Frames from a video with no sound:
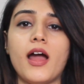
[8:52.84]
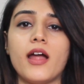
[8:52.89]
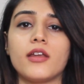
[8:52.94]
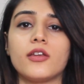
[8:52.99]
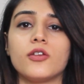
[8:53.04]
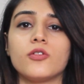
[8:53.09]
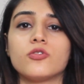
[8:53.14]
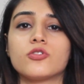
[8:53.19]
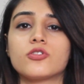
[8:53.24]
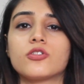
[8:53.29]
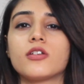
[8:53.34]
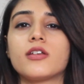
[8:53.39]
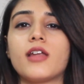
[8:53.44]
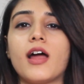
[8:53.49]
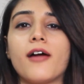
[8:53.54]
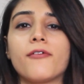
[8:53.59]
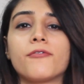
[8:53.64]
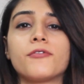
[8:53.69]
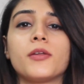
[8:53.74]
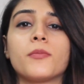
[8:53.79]
and use the
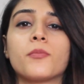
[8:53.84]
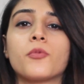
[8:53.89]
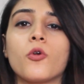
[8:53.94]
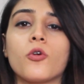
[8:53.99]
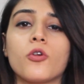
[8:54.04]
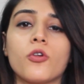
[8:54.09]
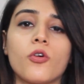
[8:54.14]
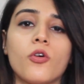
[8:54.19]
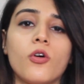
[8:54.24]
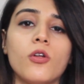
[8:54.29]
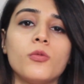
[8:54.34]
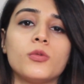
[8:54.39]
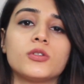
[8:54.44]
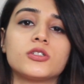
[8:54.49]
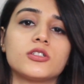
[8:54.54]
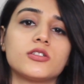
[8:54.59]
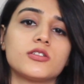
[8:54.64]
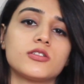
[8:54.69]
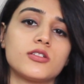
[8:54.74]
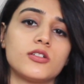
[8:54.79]
Daphne protocol,
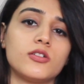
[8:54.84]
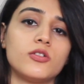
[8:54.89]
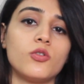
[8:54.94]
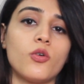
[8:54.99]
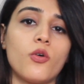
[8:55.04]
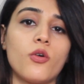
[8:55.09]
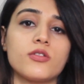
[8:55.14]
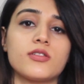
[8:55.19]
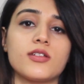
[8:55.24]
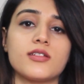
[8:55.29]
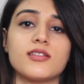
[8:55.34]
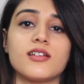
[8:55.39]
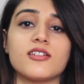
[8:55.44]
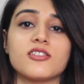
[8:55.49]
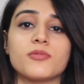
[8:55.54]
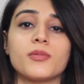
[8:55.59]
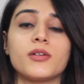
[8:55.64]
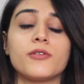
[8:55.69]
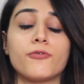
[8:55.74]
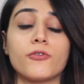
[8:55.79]
which is dose
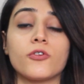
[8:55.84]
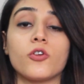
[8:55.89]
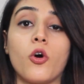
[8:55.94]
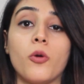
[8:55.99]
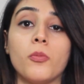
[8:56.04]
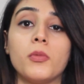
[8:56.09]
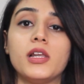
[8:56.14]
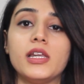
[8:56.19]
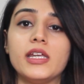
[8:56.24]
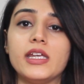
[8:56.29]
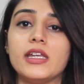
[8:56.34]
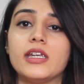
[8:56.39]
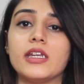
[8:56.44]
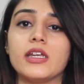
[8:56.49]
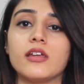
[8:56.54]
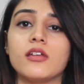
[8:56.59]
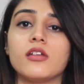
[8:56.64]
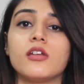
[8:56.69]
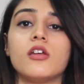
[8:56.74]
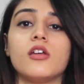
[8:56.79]
adjustment for normal
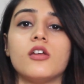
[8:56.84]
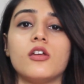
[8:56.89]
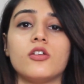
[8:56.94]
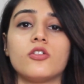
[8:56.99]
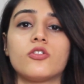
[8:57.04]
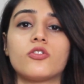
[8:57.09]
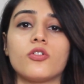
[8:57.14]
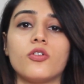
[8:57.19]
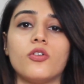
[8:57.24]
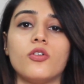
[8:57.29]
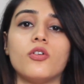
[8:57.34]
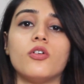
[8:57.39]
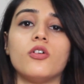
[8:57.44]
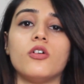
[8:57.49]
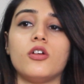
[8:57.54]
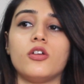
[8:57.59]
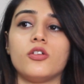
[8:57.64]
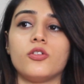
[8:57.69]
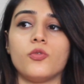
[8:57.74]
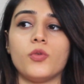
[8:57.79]
eating.
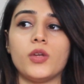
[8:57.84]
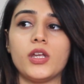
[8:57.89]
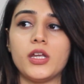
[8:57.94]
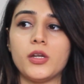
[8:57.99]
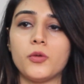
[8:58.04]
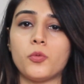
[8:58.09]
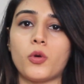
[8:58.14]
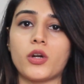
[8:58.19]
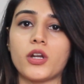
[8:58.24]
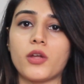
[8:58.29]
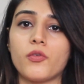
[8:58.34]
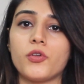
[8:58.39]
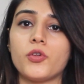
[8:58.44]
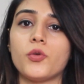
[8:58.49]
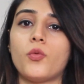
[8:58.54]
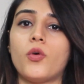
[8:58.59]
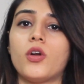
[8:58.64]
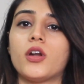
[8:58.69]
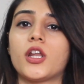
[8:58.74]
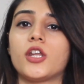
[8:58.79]
So you eat whatever
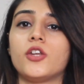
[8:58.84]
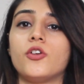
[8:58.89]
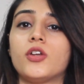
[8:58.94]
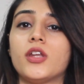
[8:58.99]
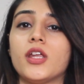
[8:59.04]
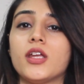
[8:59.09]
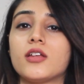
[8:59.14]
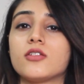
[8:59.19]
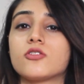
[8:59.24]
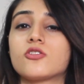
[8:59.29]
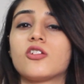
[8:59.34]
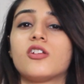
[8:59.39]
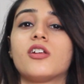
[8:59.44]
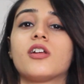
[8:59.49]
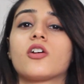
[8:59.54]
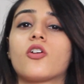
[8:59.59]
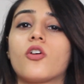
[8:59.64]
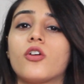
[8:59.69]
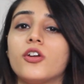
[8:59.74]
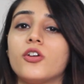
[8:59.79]
you want and you take
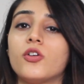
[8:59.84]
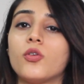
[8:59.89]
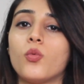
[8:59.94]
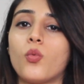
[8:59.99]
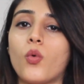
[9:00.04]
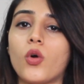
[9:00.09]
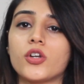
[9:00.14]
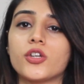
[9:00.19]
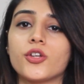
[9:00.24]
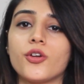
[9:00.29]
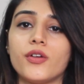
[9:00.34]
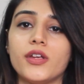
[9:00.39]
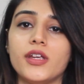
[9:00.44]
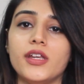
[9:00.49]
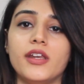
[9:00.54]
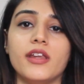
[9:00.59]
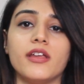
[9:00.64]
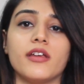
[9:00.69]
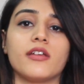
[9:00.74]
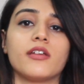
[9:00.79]
insulin according to what you're
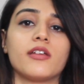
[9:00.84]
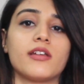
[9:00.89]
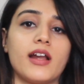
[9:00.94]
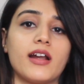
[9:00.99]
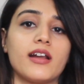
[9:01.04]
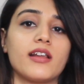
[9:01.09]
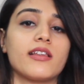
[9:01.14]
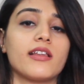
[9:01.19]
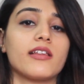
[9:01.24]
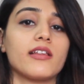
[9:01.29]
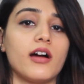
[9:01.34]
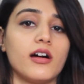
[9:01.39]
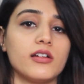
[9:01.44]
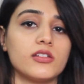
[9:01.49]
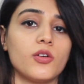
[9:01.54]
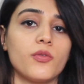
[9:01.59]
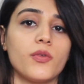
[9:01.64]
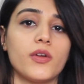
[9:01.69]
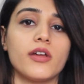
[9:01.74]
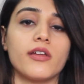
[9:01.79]
eating rather than the
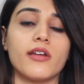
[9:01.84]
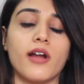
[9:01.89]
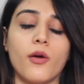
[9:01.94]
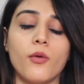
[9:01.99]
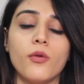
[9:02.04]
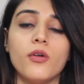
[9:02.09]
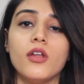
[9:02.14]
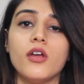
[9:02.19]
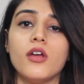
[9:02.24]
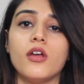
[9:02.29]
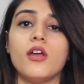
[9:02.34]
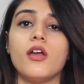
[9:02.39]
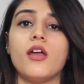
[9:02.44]
other way around.